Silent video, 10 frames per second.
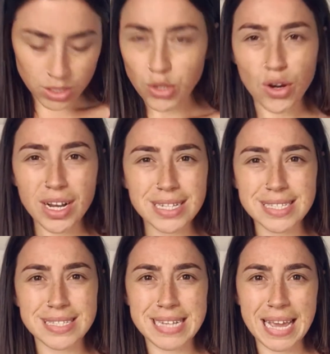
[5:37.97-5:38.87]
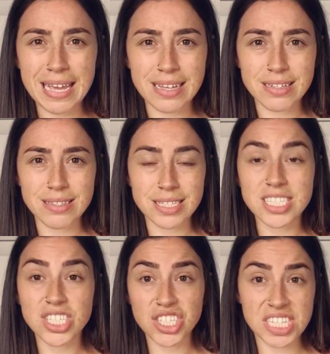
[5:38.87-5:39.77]
You don't understand. This
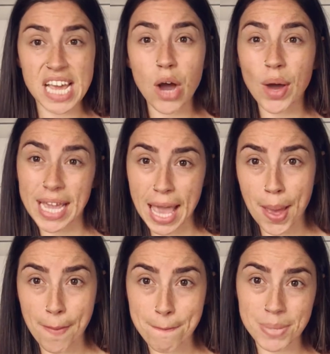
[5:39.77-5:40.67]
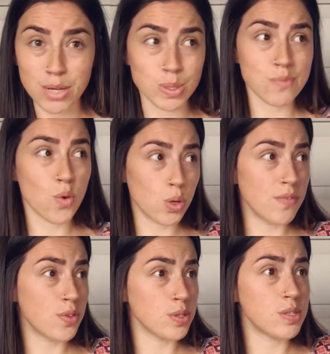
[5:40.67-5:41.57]
is just how I am because of all
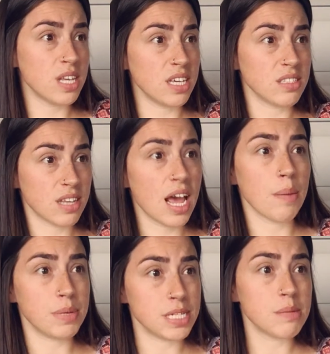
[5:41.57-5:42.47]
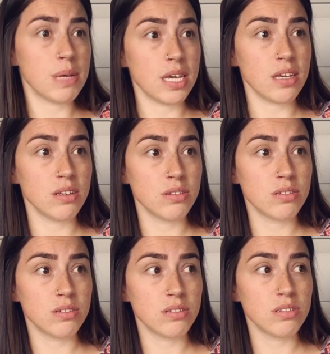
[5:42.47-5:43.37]
of those things that happened to me
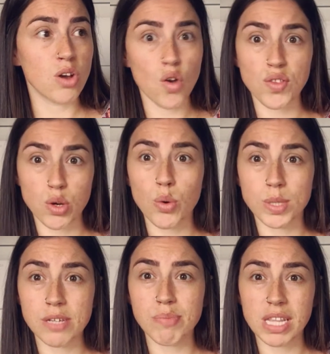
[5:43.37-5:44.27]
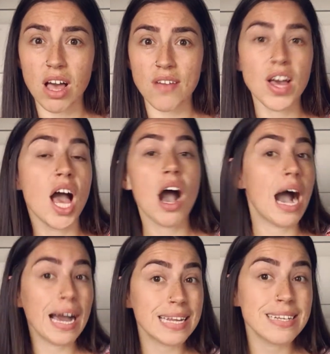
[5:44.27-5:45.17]
over the course of my life.
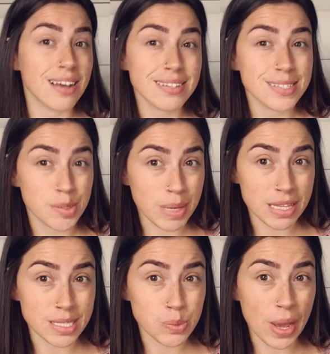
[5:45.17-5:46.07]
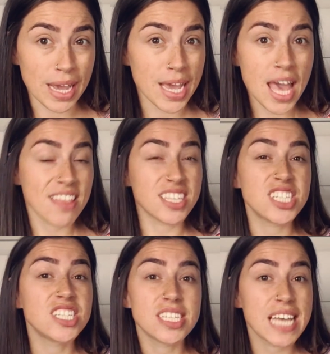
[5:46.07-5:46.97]
I didn't ask to be this way. This
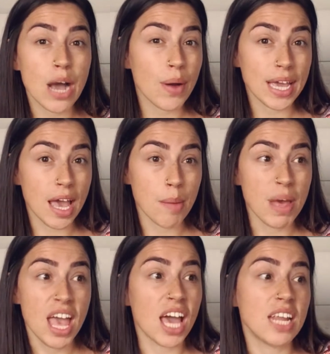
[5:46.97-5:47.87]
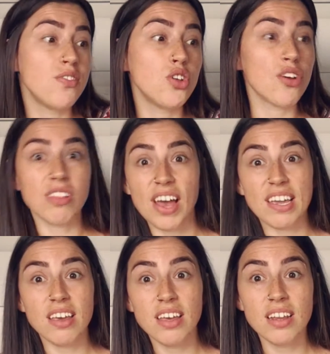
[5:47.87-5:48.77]
is just how I am. And if you don't
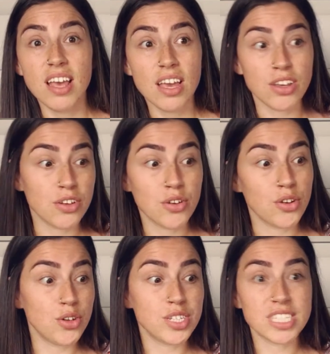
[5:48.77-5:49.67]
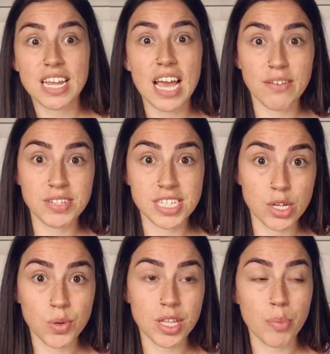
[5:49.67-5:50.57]
like it, you know, you're just going to have to
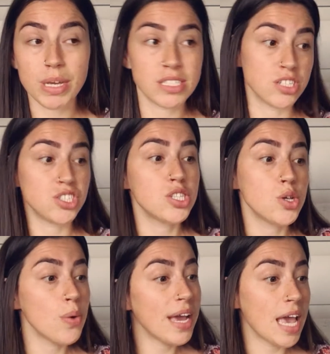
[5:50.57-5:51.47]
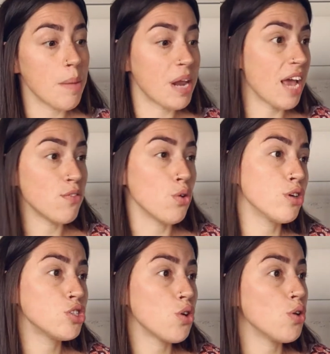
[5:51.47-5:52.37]
deal with it because it's just who I am and I have no
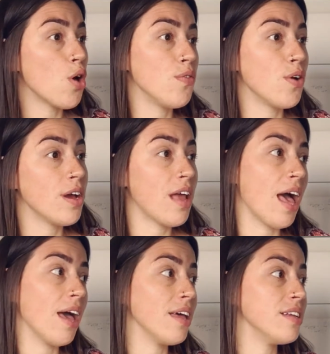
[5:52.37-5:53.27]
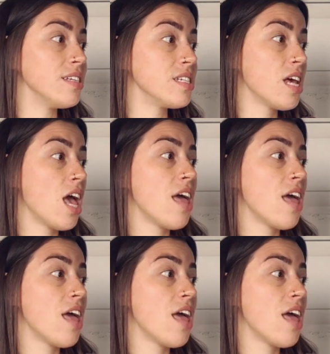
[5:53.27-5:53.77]
control over it, and